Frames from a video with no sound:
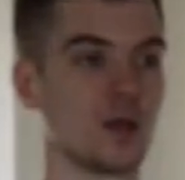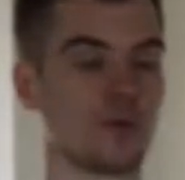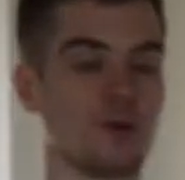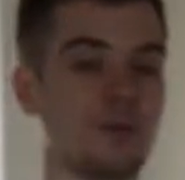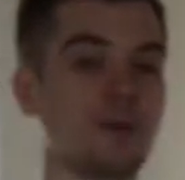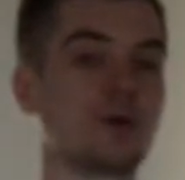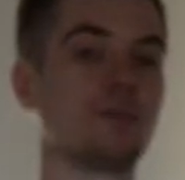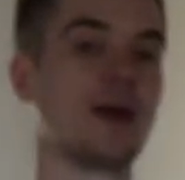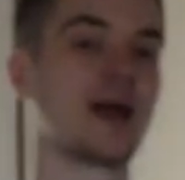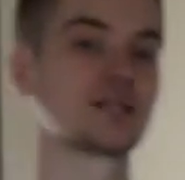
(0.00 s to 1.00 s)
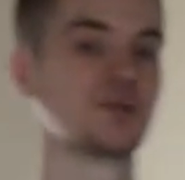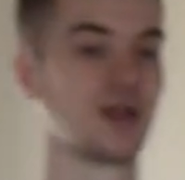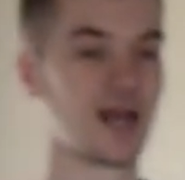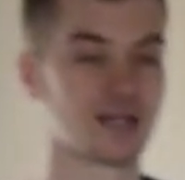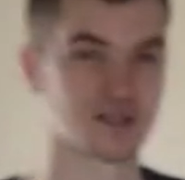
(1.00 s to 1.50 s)
Remember back to
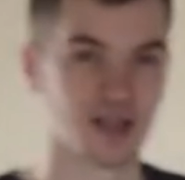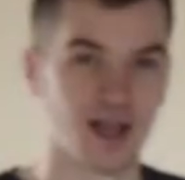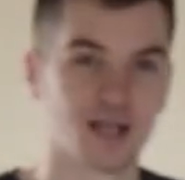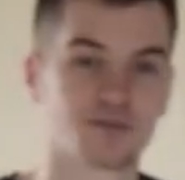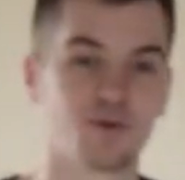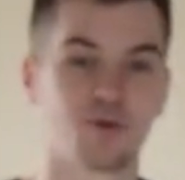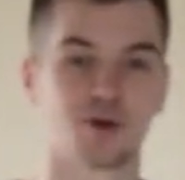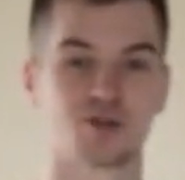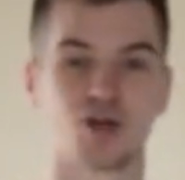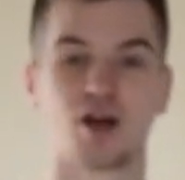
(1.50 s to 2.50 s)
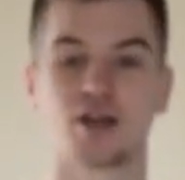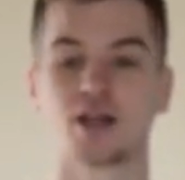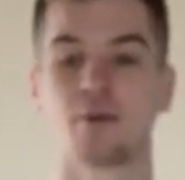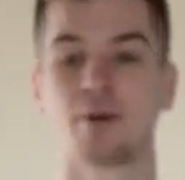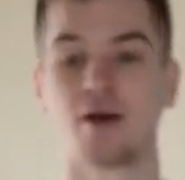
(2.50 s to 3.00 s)
last class when we were talking
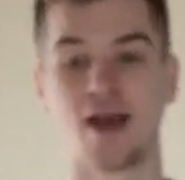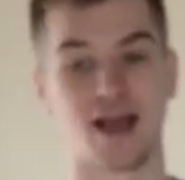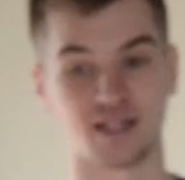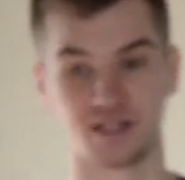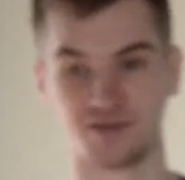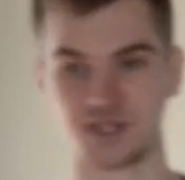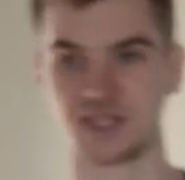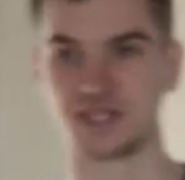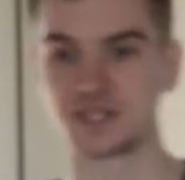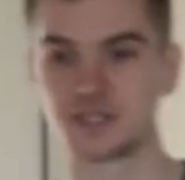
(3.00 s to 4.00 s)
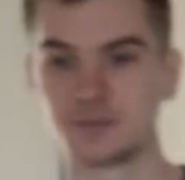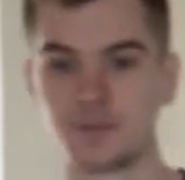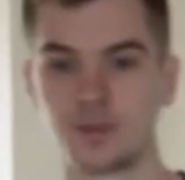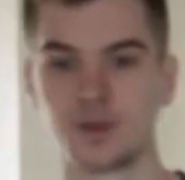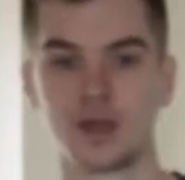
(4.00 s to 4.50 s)
about activities,
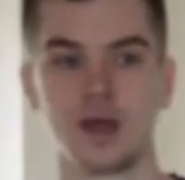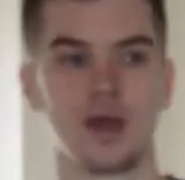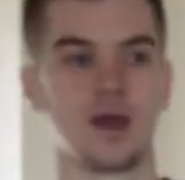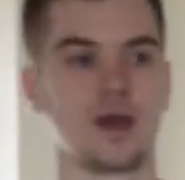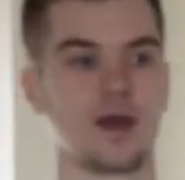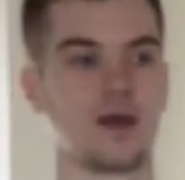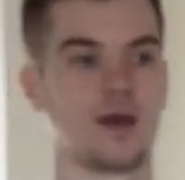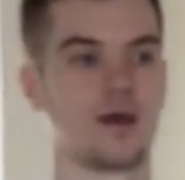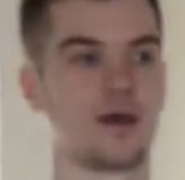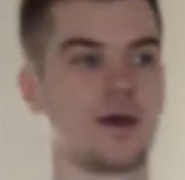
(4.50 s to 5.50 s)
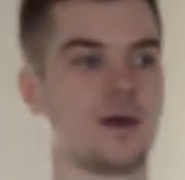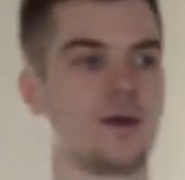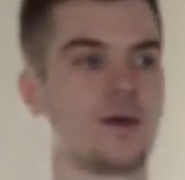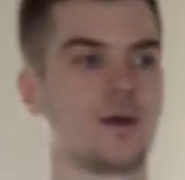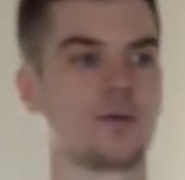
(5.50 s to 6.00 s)

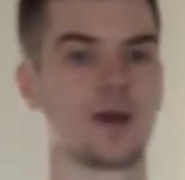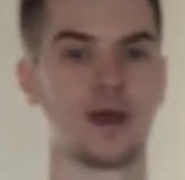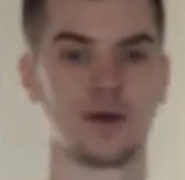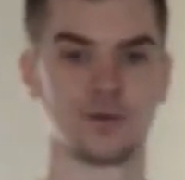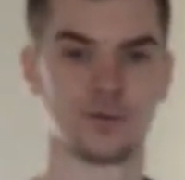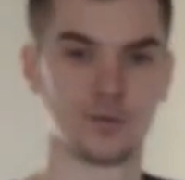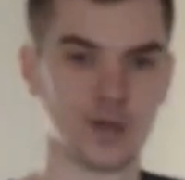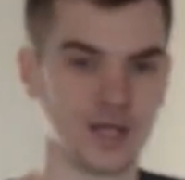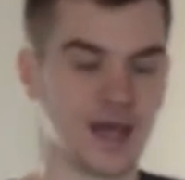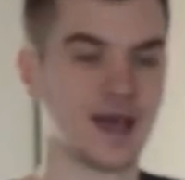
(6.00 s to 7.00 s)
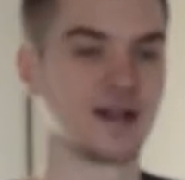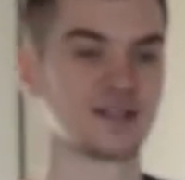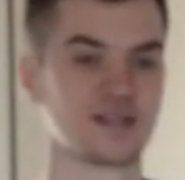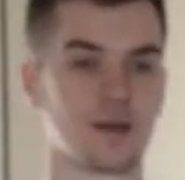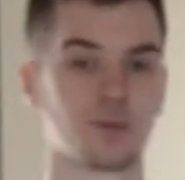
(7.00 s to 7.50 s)
and we had
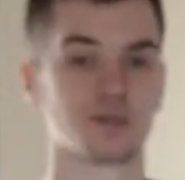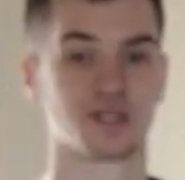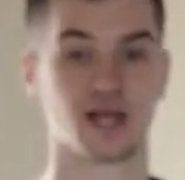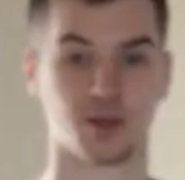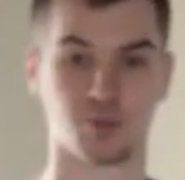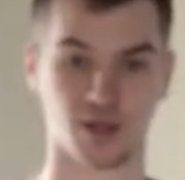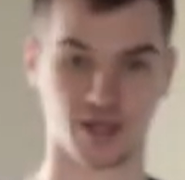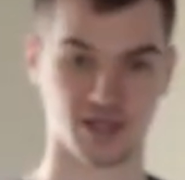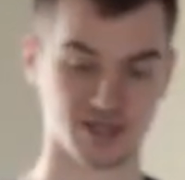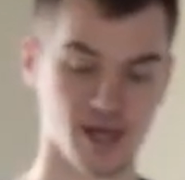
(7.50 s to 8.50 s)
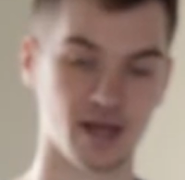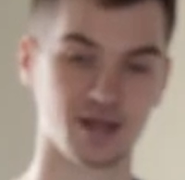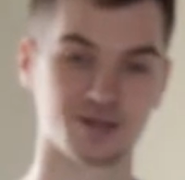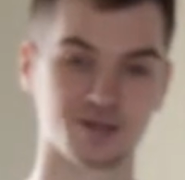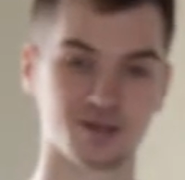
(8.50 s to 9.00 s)
examples like playing
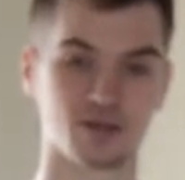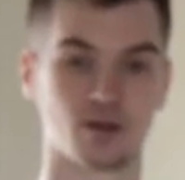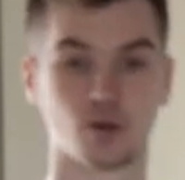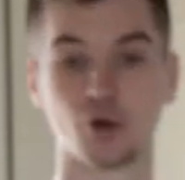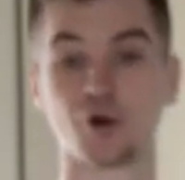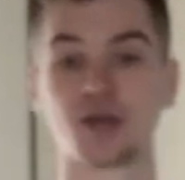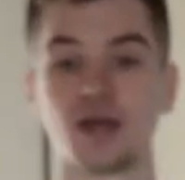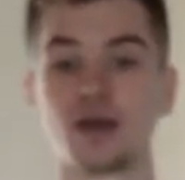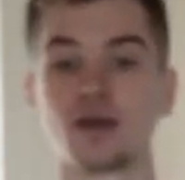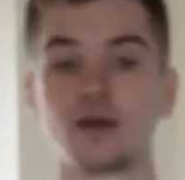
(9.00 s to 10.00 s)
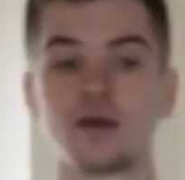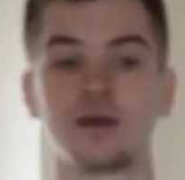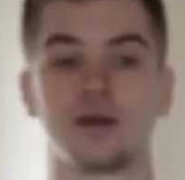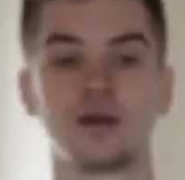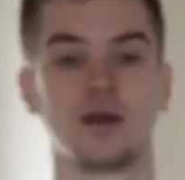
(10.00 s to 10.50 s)
tennis, cooking,
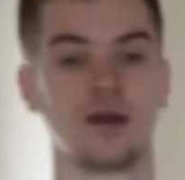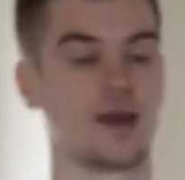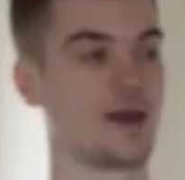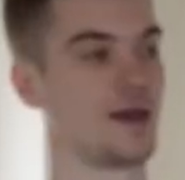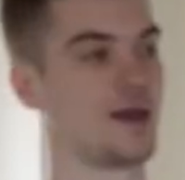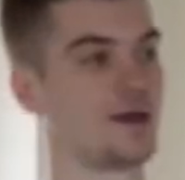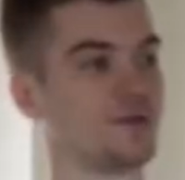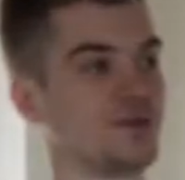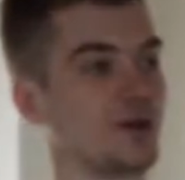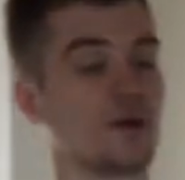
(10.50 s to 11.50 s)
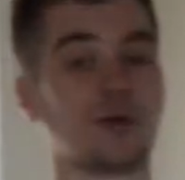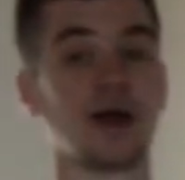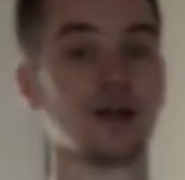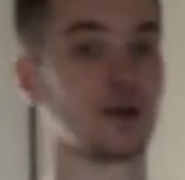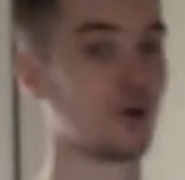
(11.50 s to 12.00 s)
and
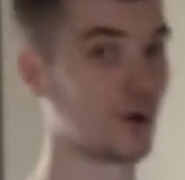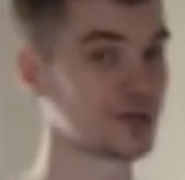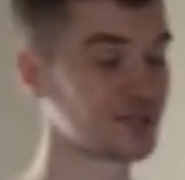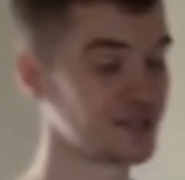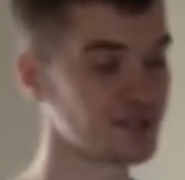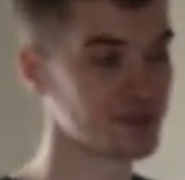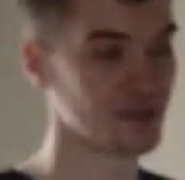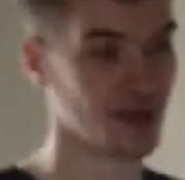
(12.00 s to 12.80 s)
riding horses,